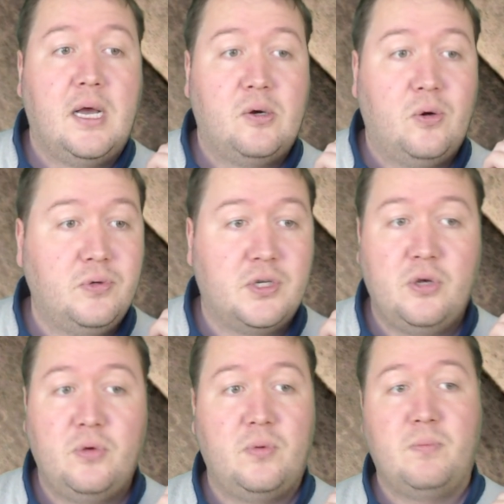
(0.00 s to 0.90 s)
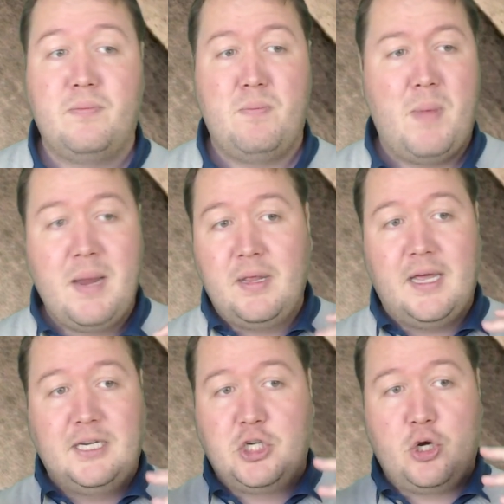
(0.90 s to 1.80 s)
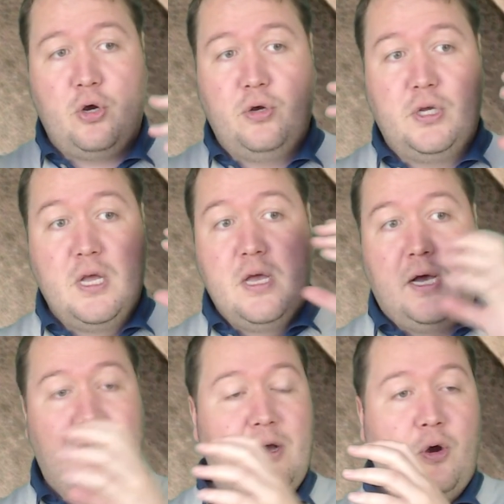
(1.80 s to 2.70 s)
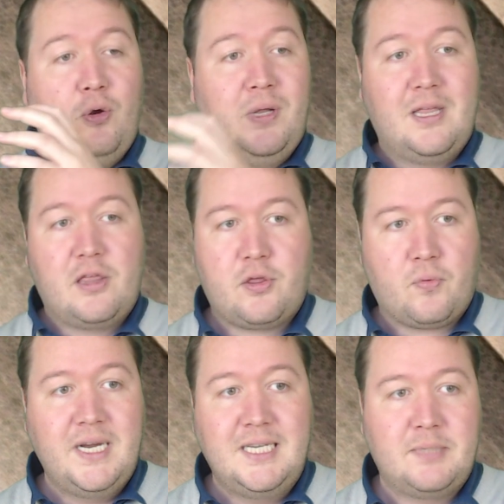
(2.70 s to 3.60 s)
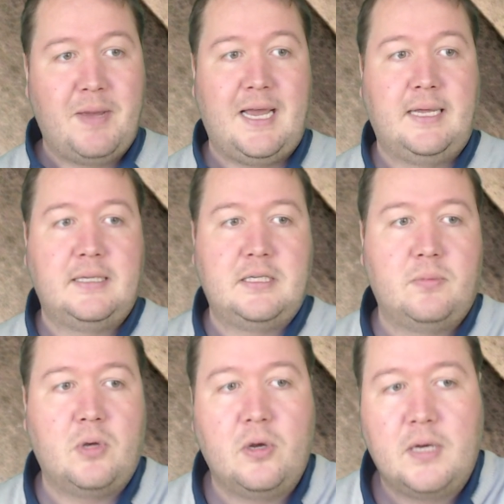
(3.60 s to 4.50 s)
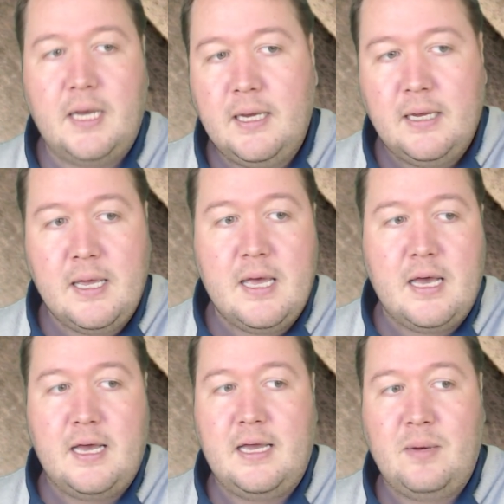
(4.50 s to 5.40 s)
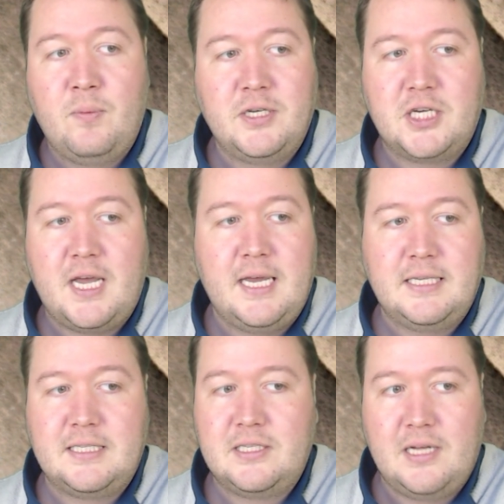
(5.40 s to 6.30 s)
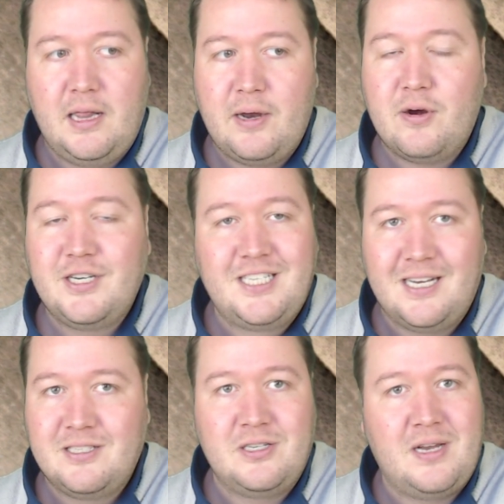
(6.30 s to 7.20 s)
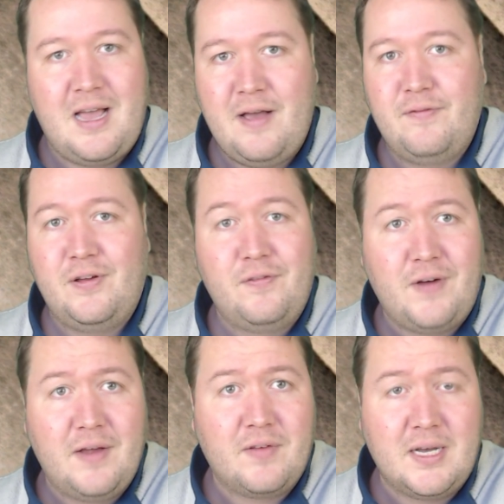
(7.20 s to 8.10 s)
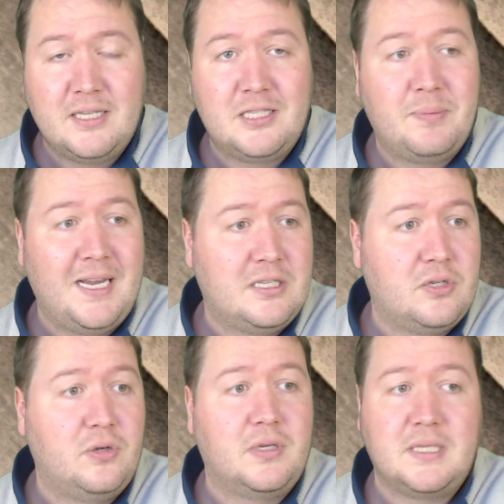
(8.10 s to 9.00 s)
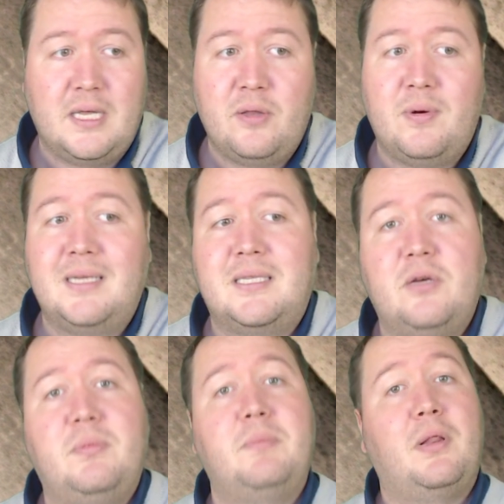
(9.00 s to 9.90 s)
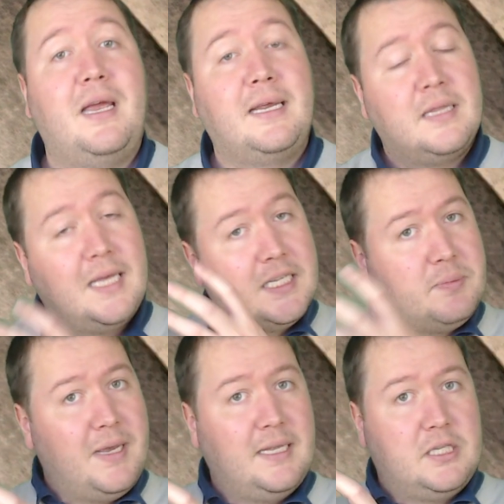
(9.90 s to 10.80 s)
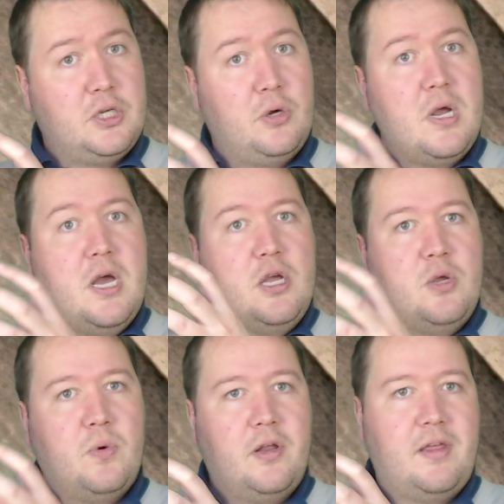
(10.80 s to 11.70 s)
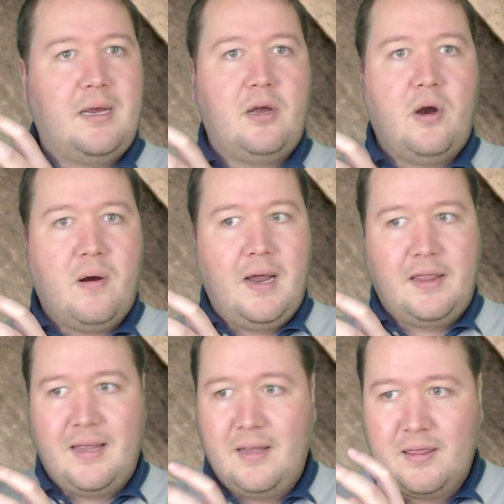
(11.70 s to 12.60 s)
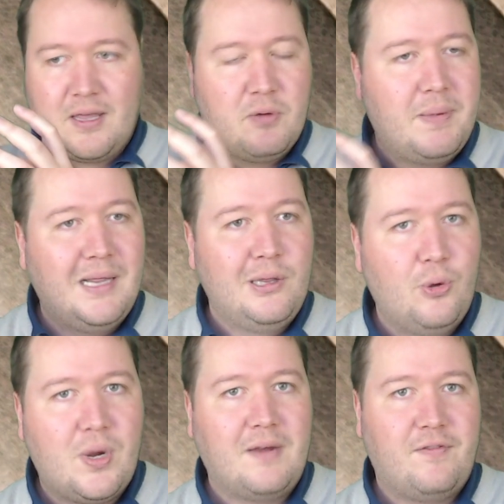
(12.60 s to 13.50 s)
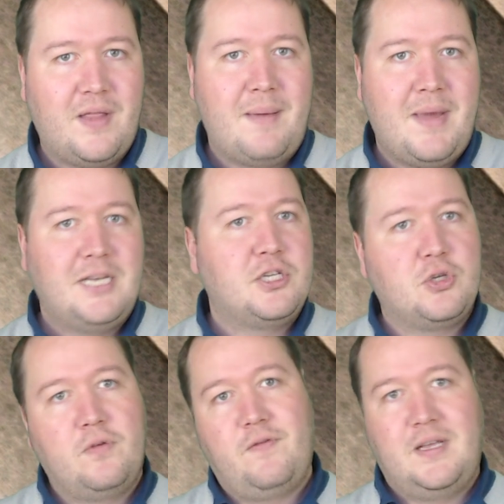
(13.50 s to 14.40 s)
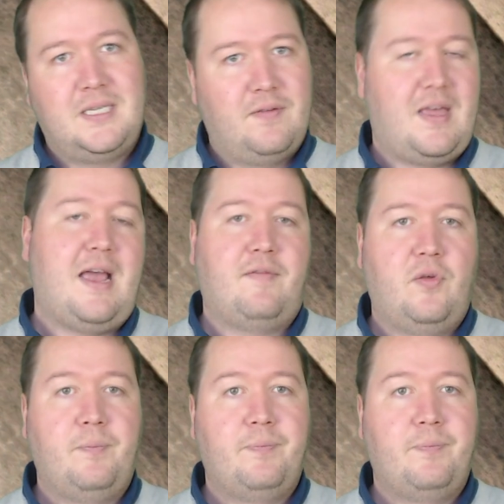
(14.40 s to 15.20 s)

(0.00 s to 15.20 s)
Also, maybe they showed only 3 spades, okay? In which case, declarer doesn't have a 5-card spade suit, because otherwise they'd be playing in that spade. So you want to think, all right, they'd be looking for their major suit fits if they have them.